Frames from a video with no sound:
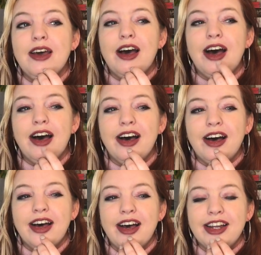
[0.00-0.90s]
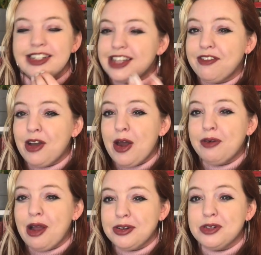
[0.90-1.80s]
Uh, I just haven't gotten
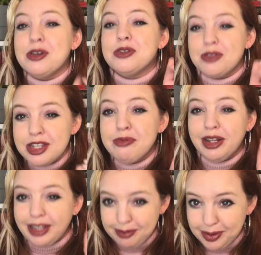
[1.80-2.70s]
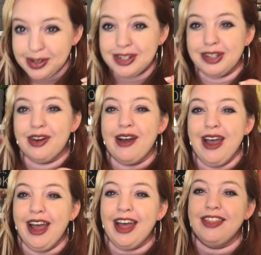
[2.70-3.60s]
around to it, so this month I'm going to,
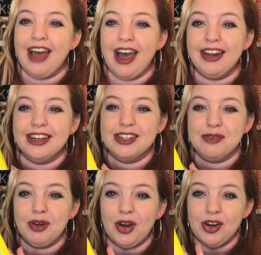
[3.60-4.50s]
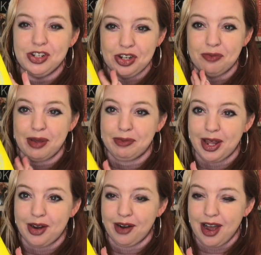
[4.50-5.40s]
and that is Recursion by
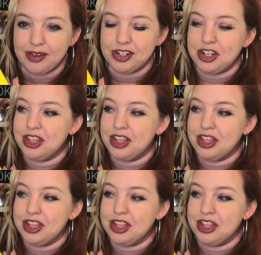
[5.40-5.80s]
Blake Crouch.